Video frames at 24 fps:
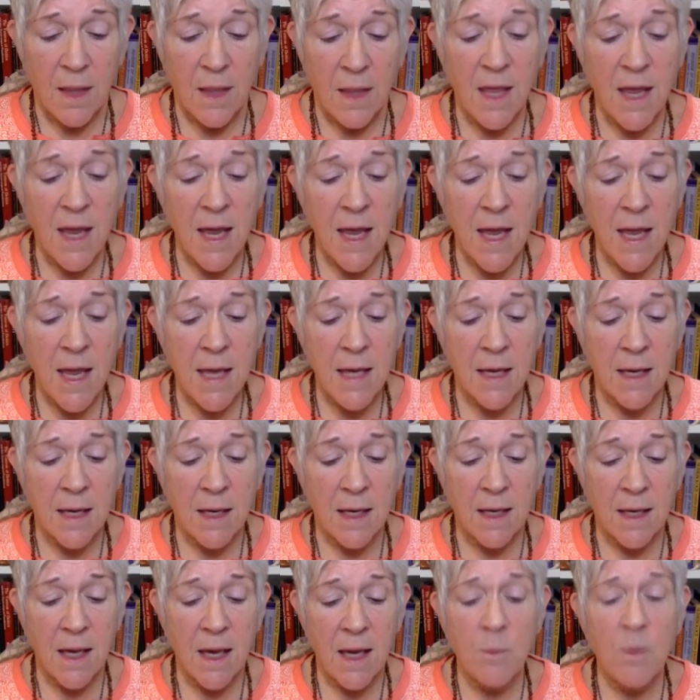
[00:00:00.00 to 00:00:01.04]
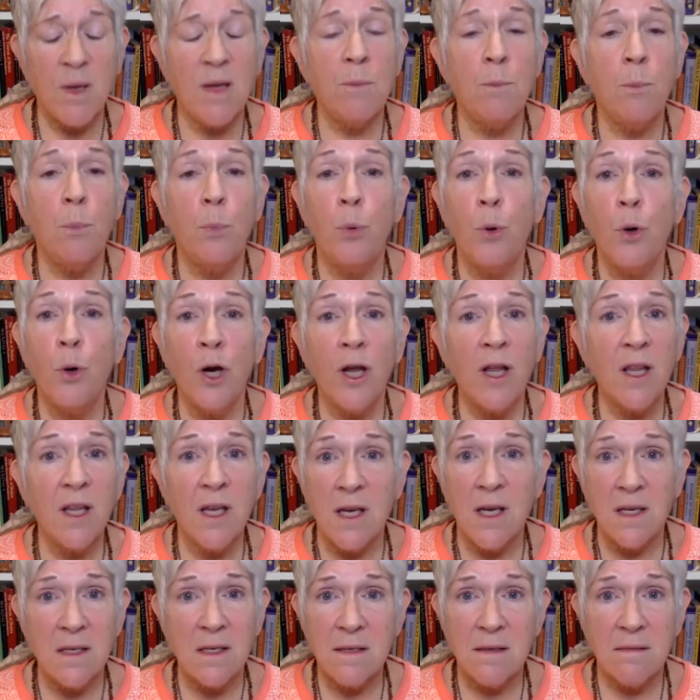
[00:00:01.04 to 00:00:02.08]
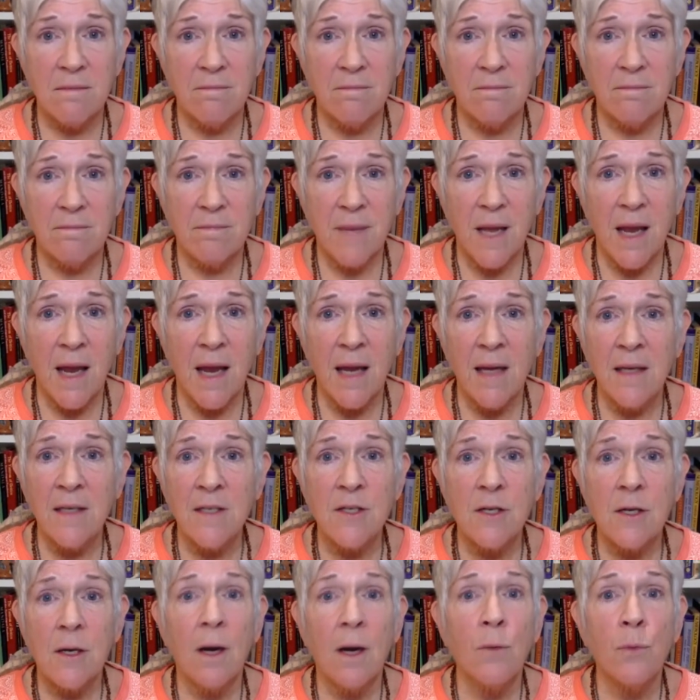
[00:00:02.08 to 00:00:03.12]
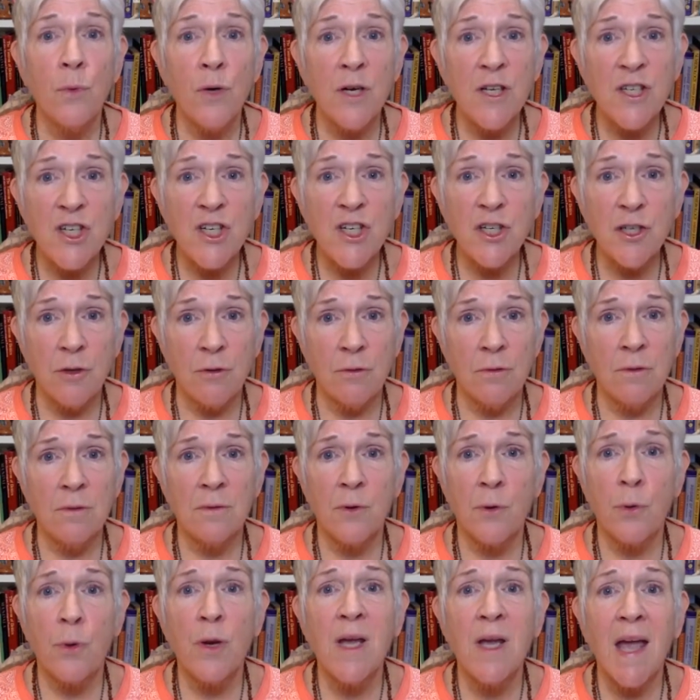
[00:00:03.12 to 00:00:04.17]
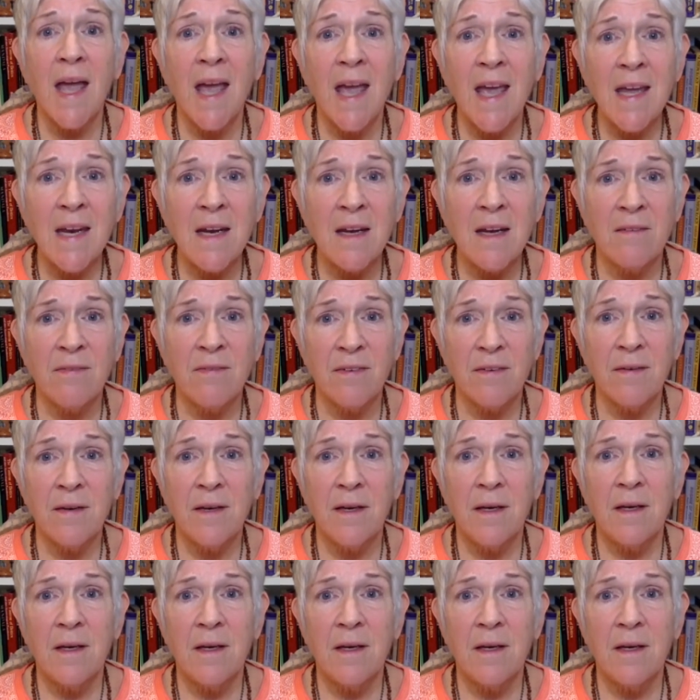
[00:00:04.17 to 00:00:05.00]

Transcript: They can be brilliant and original, creative,